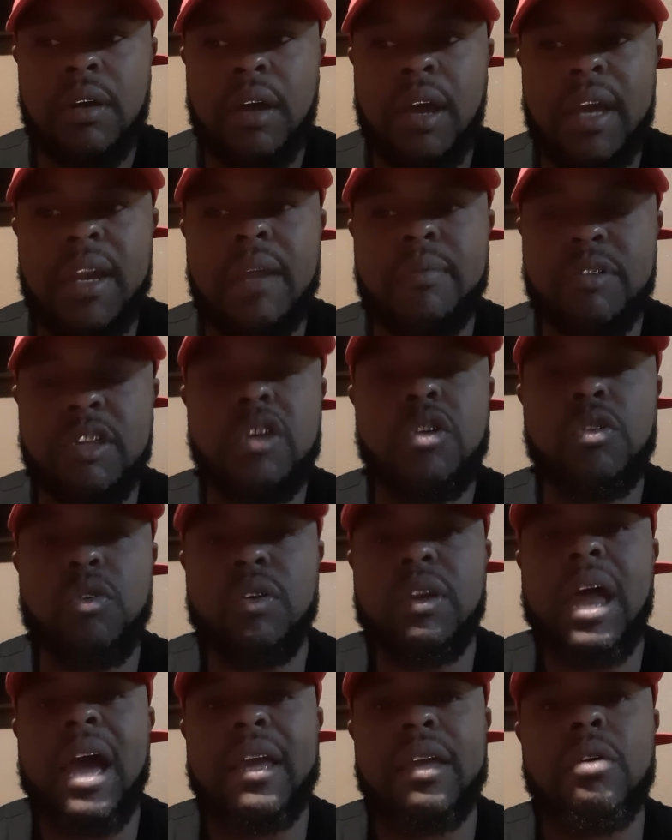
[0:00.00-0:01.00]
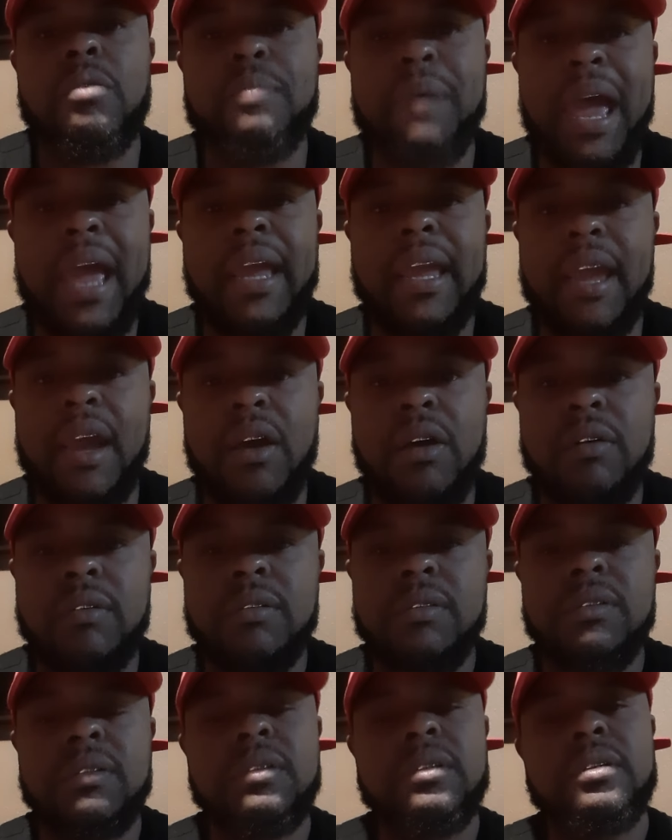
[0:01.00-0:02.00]
And I'm still gonna knock your back out.
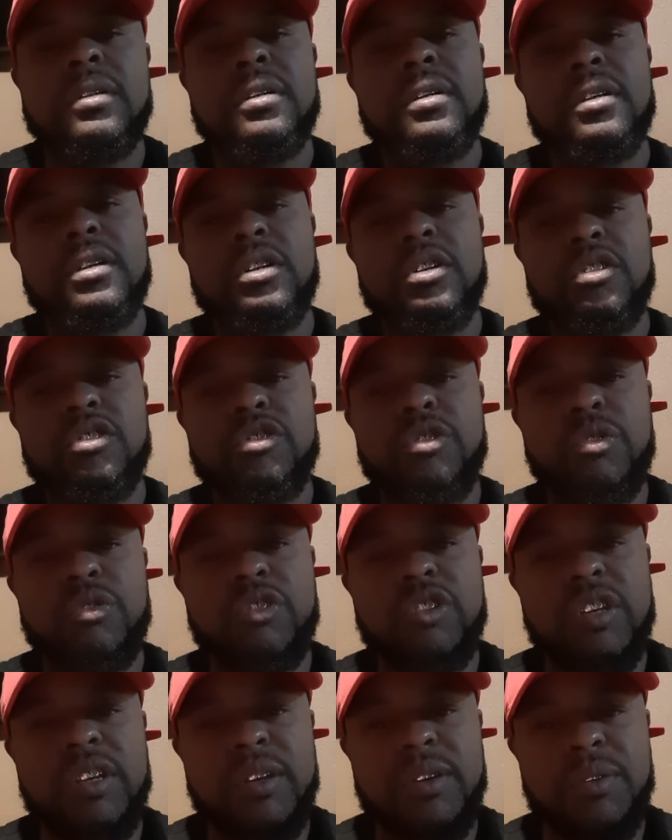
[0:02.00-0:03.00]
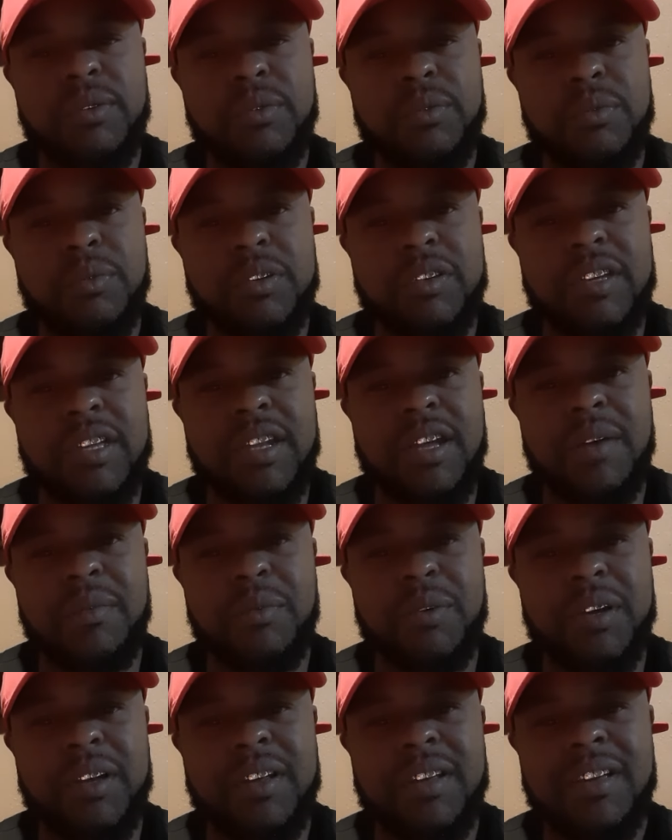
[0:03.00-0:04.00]
So she was end up
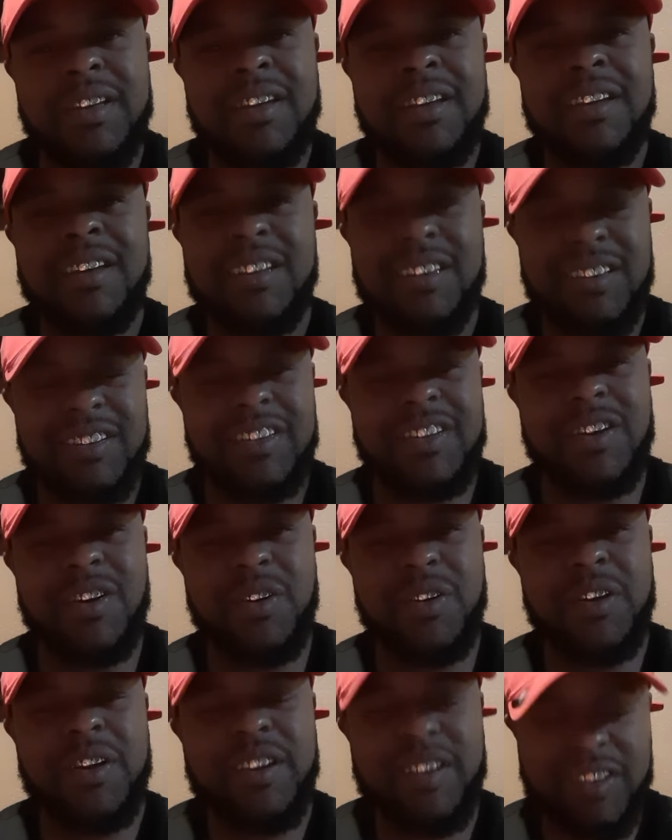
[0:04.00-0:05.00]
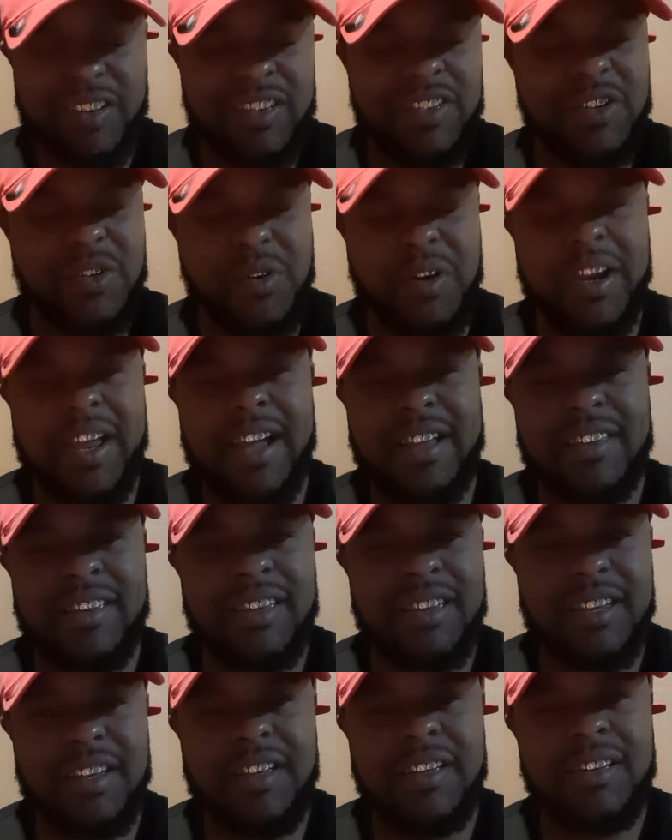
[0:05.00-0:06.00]
with she on there, she's going out to
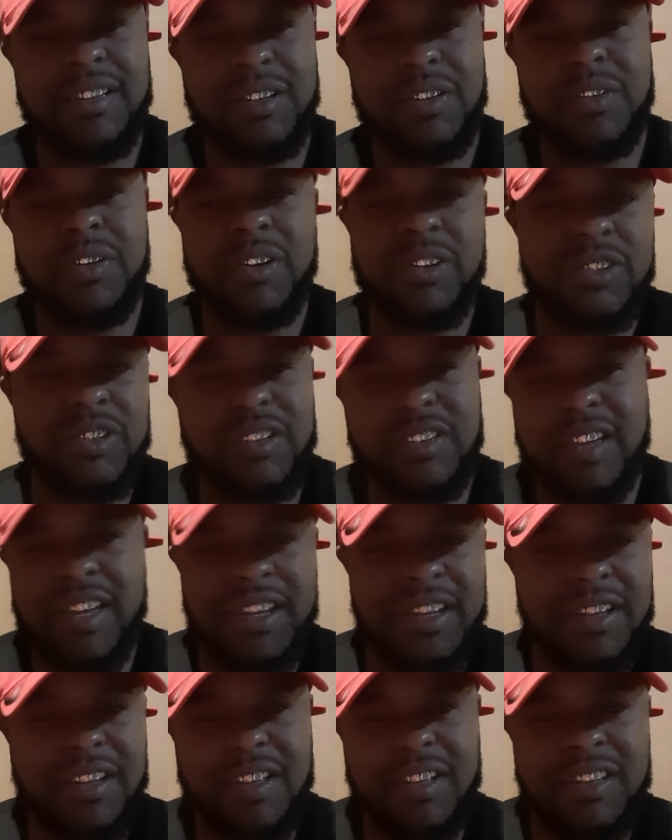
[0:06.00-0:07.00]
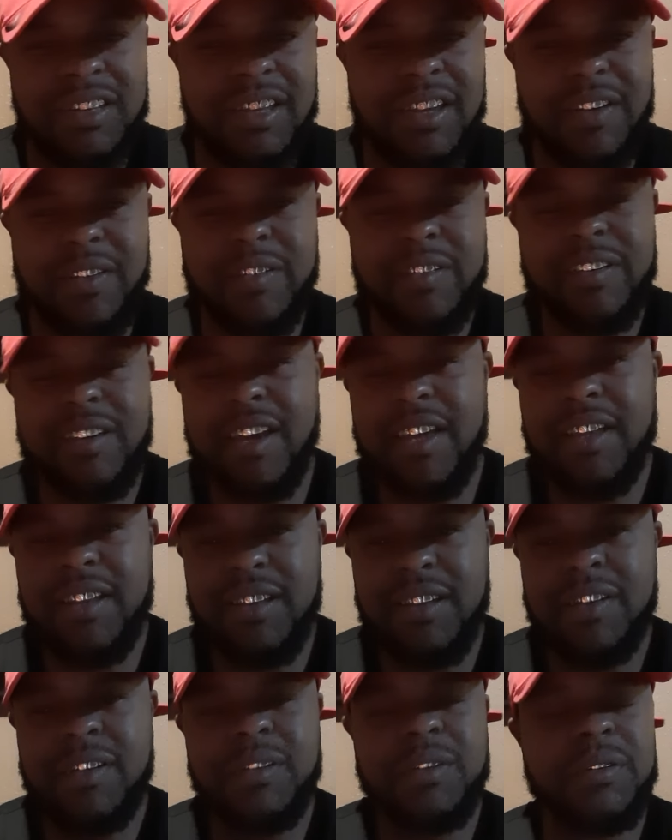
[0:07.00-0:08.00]
eat, you know, she's at a little dinner
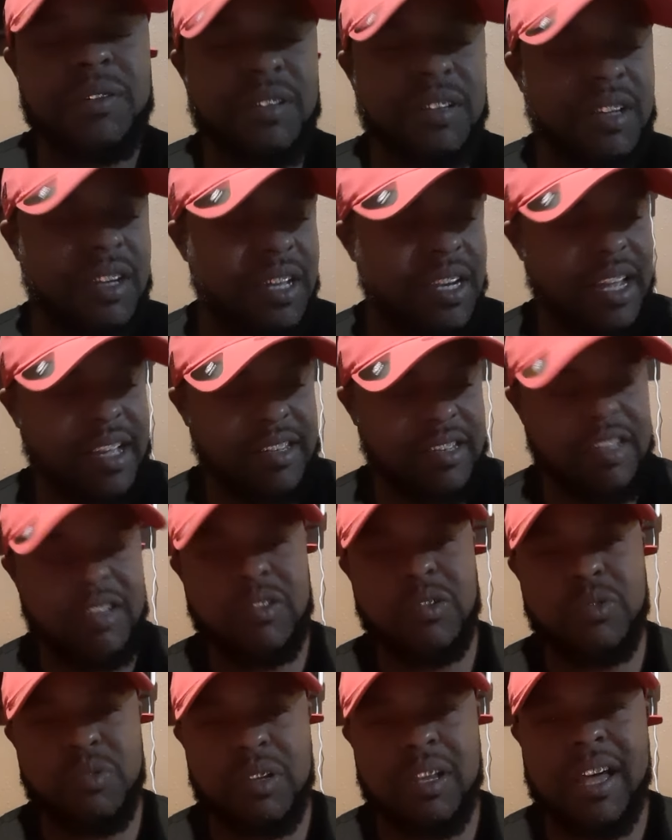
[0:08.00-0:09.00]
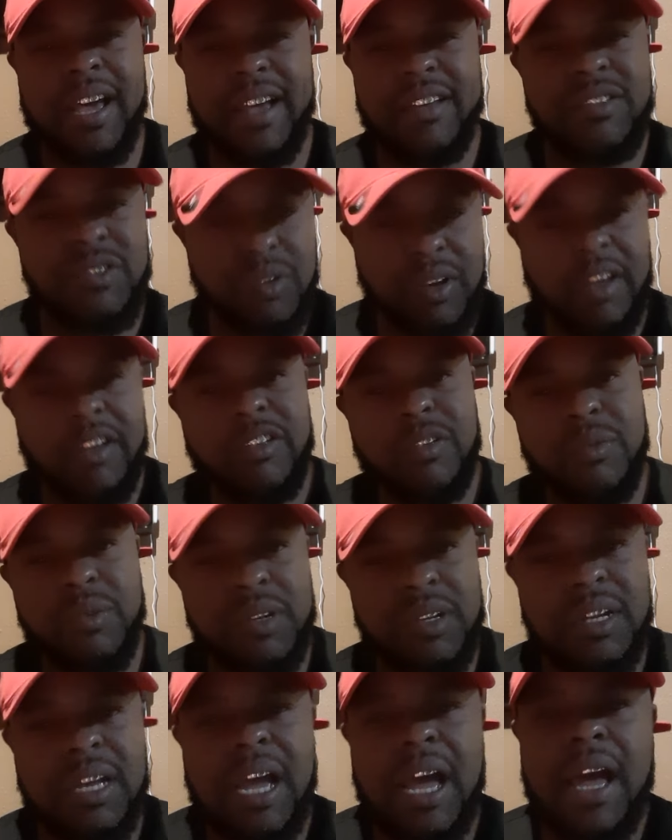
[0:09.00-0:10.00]
setting, and I see two glass. Okay, she
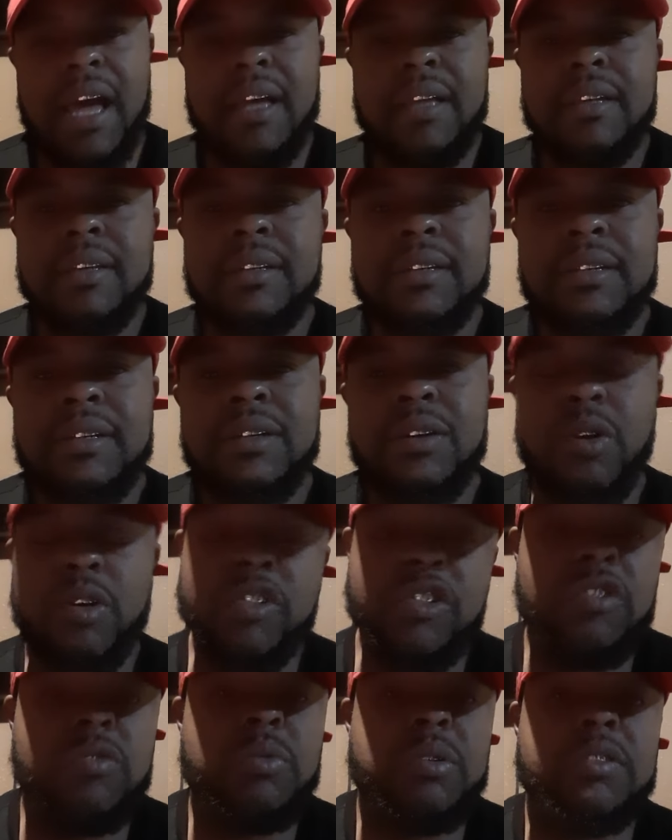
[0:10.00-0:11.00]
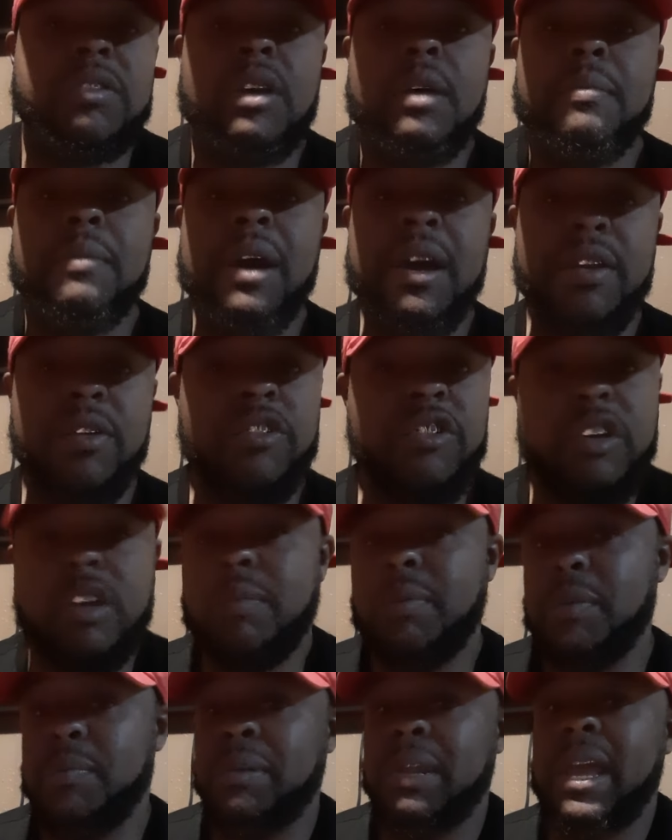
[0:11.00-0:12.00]
with a guy. Or she's with somebody. Or she
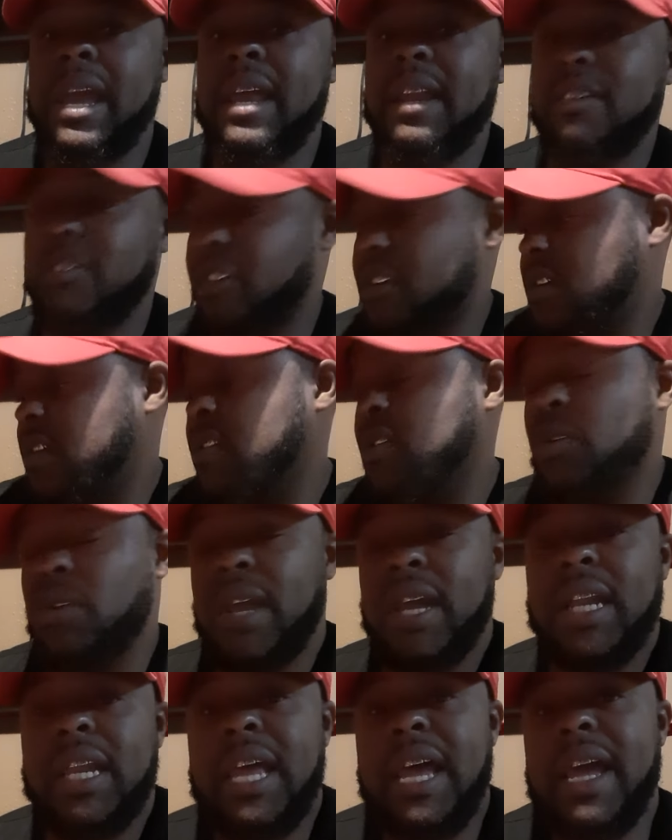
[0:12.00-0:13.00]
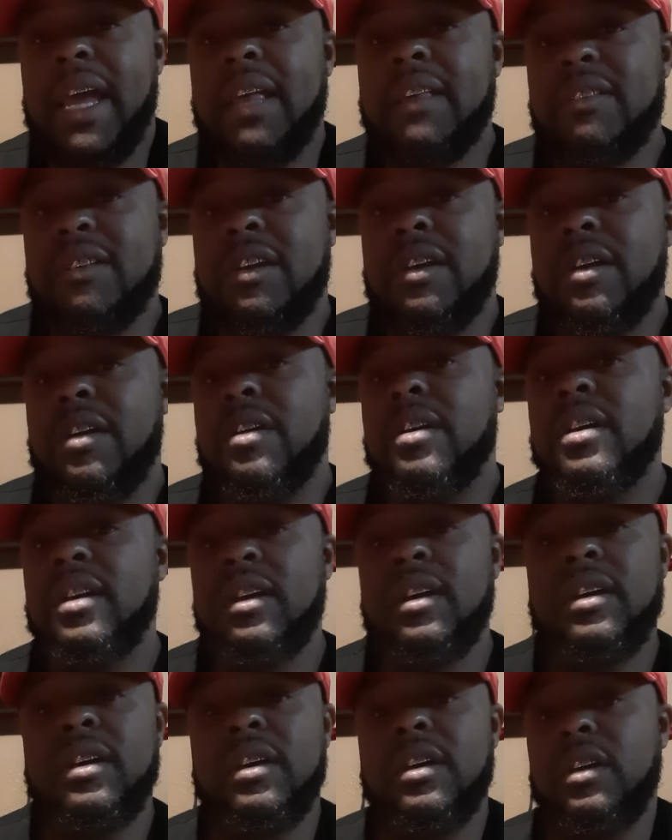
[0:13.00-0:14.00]
could be playing, she could throw that glass there,
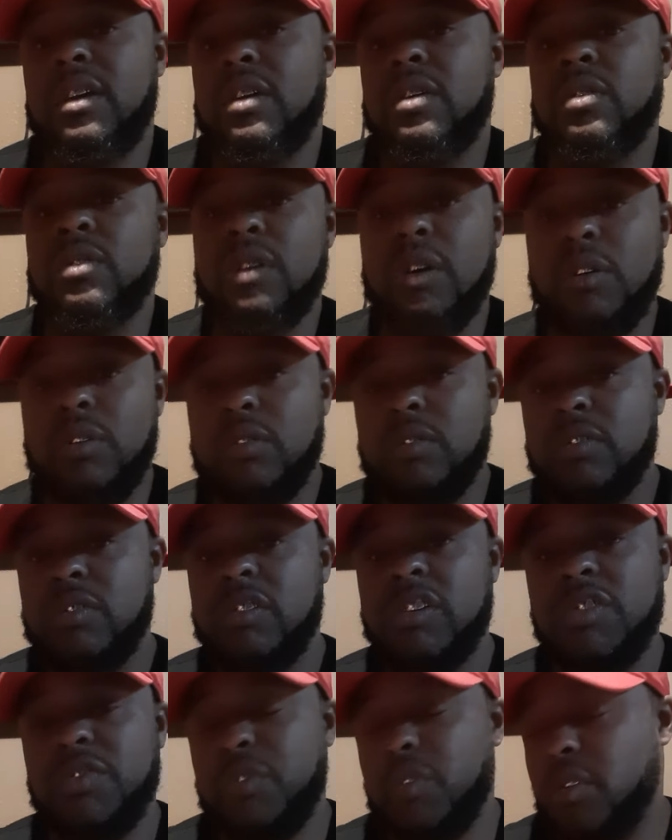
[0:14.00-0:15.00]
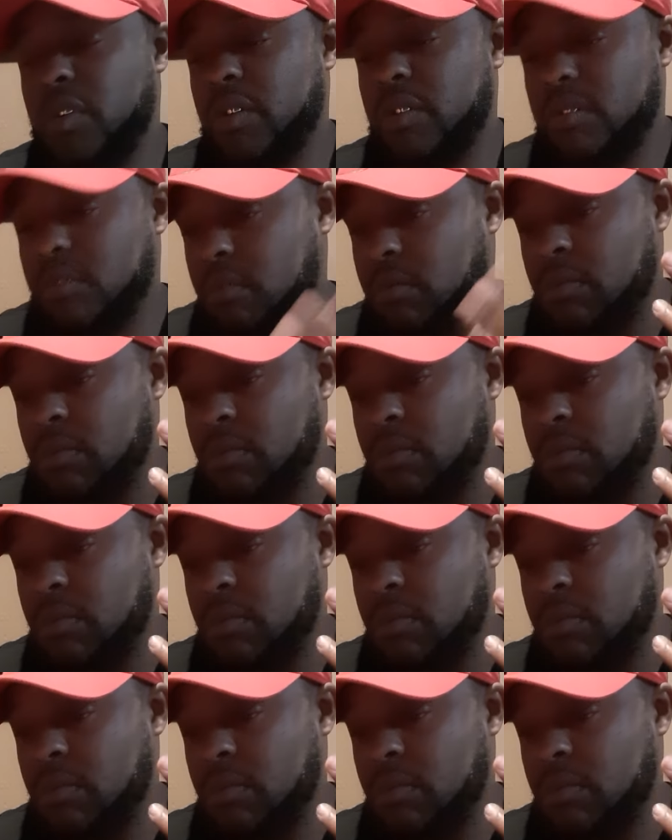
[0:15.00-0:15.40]
you know, just for